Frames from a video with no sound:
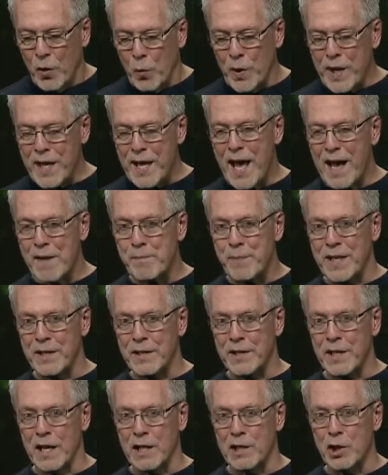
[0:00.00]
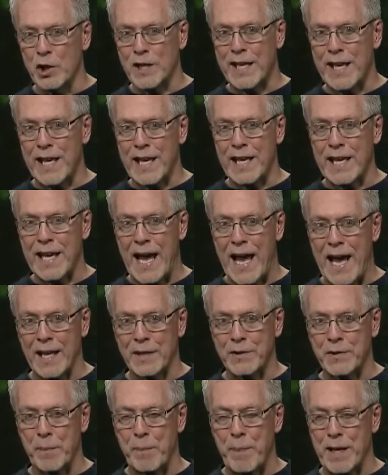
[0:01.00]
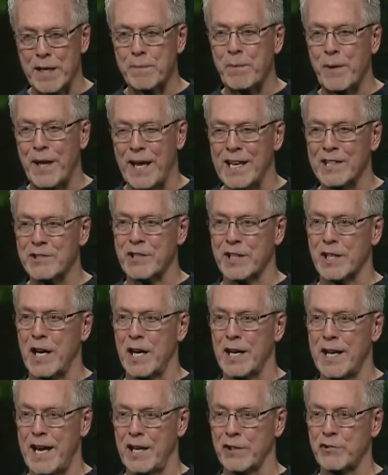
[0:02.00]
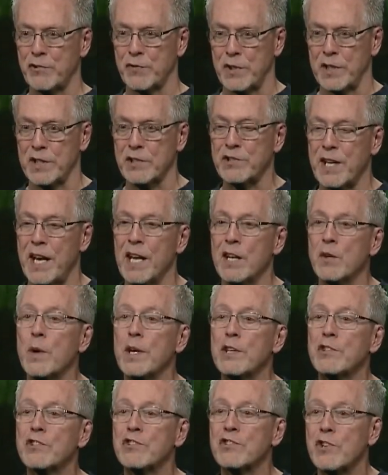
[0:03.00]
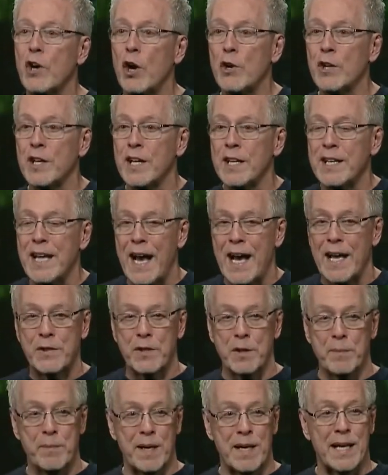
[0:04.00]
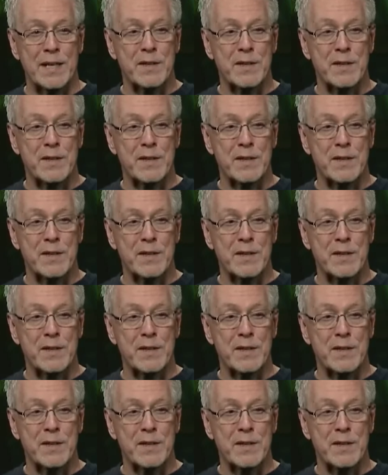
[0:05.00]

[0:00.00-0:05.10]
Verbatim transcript: we have been uh, looking at the better plans that God has for us, and we started at the,